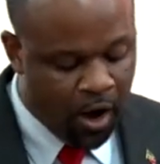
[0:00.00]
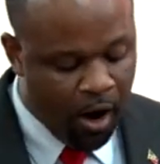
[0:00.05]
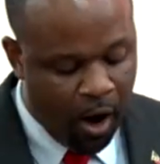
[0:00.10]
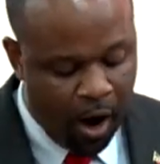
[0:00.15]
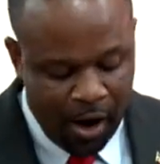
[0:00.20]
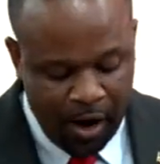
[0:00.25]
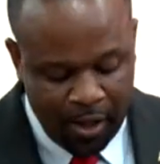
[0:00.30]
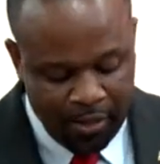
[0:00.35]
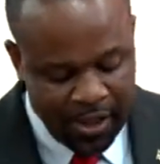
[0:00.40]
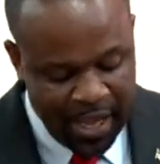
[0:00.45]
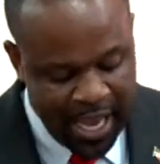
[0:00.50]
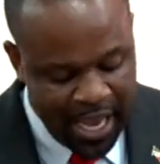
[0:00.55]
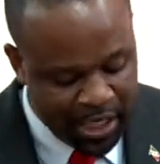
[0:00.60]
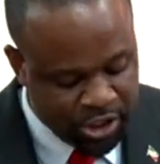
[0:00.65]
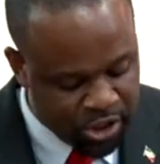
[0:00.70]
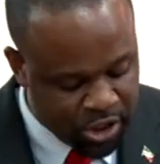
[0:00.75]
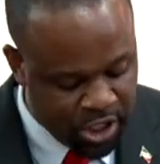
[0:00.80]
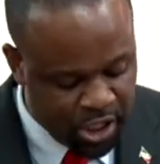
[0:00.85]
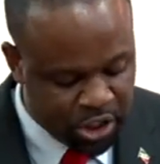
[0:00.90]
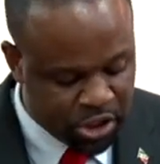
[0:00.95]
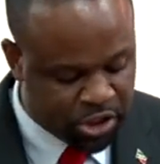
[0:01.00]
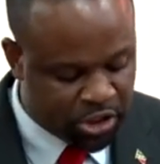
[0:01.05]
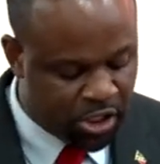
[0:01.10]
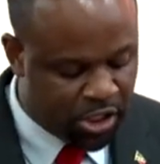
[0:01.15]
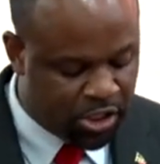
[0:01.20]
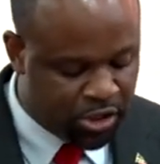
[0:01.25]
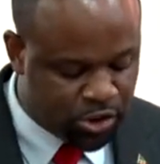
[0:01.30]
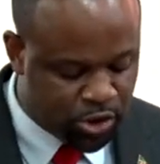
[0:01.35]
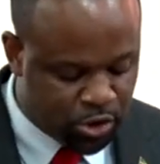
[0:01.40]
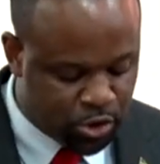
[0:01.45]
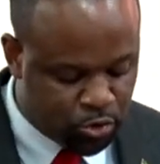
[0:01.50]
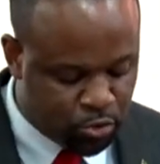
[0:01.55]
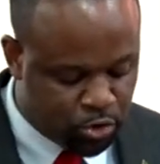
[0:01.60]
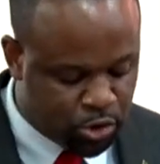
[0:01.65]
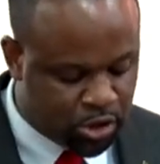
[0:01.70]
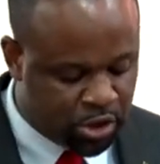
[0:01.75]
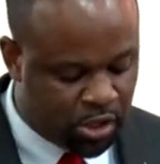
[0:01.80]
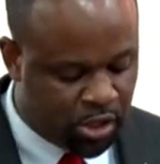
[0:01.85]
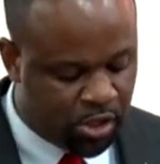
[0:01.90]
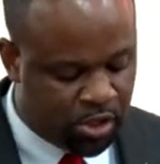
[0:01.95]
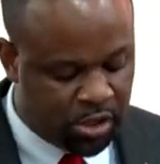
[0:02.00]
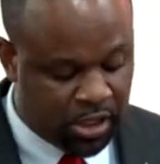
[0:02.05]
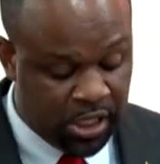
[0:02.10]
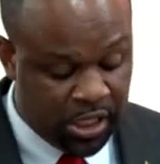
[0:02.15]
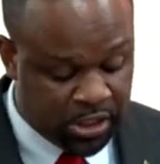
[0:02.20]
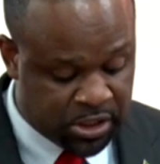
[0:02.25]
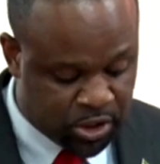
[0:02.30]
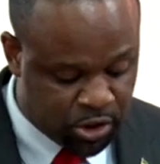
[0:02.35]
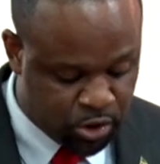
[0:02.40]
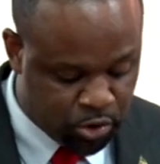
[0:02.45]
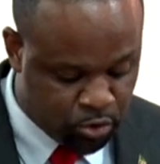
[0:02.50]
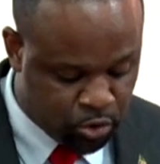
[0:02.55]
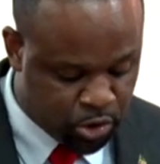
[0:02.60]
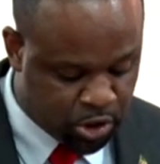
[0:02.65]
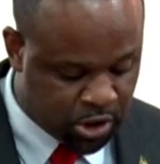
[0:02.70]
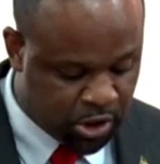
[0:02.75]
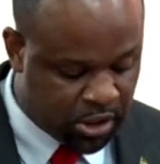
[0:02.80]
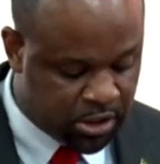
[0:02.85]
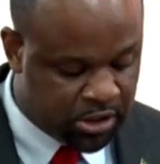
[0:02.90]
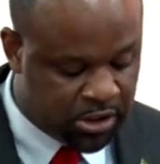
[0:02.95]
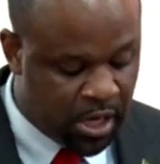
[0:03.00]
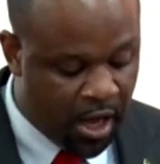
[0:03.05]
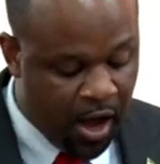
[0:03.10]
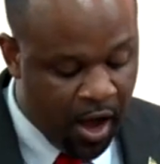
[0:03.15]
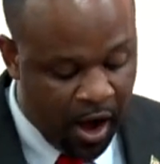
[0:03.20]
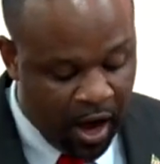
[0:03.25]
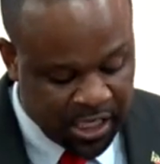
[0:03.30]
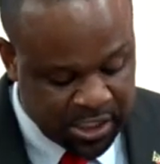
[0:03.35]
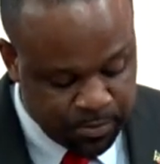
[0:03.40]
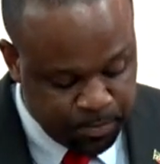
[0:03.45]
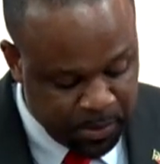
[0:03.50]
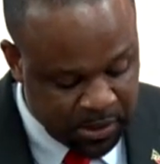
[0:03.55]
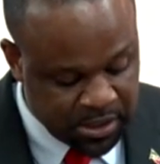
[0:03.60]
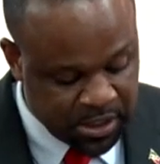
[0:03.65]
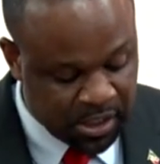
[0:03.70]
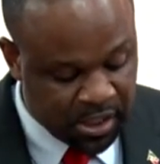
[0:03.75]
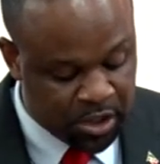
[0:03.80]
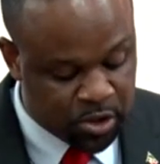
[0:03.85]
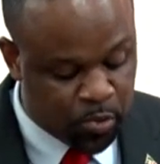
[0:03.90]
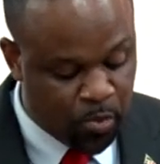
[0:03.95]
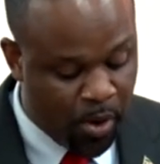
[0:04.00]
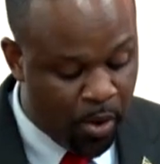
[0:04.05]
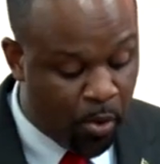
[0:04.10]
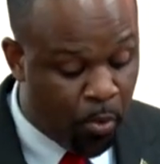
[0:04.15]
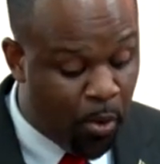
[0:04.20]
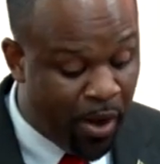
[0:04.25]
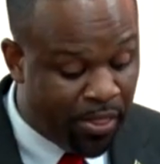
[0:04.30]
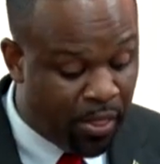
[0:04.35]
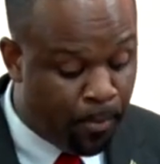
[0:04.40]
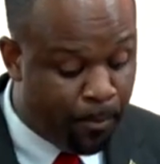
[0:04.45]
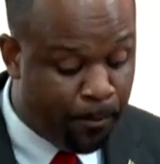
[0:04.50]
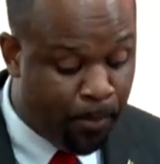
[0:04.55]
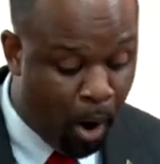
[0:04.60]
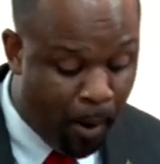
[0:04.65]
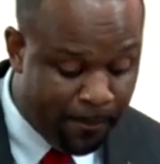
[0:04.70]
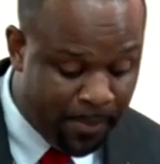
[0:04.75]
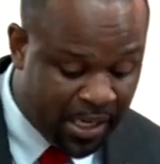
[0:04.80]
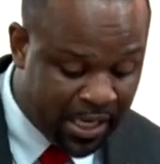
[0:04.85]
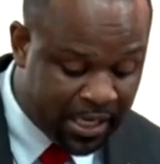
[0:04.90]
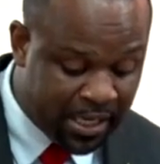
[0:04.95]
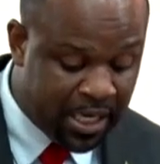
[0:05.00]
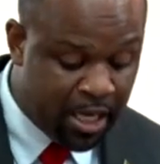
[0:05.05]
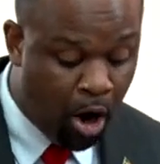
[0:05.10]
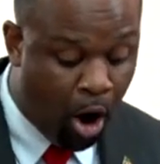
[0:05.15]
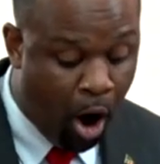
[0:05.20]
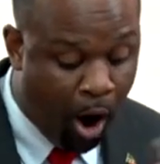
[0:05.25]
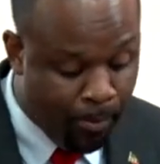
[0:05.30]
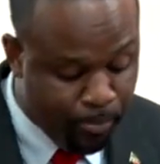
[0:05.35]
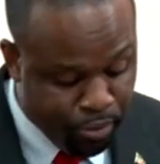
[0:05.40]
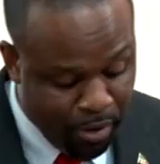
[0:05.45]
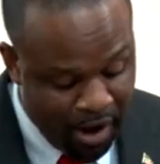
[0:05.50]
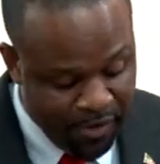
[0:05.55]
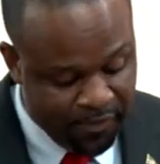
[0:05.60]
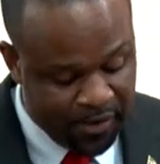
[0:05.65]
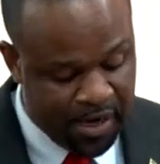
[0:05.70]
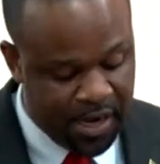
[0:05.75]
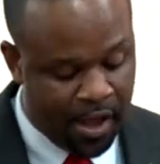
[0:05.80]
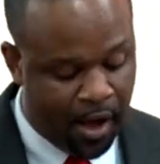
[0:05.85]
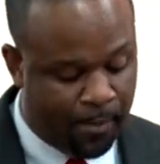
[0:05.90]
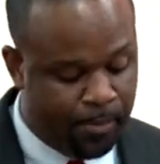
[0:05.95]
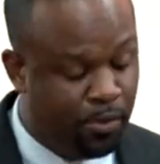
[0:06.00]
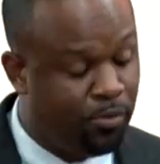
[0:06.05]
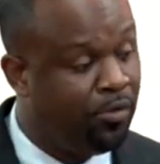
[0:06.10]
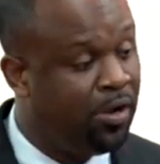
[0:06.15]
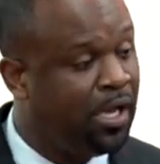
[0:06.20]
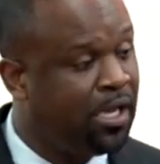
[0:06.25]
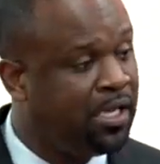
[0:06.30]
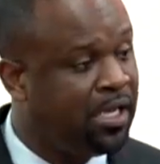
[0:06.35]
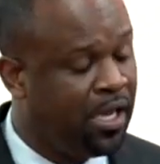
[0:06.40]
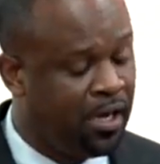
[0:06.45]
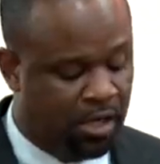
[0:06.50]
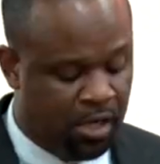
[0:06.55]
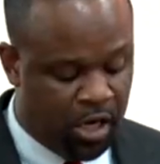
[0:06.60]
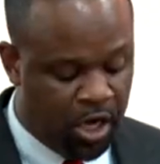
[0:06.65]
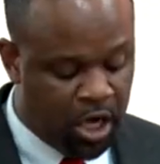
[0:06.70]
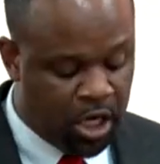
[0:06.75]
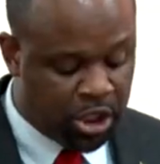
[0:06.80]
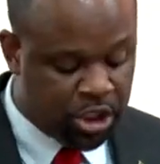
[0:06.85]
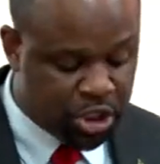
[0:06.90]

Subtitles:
all other educational institutions, hospitals, whether publicly or privately operated,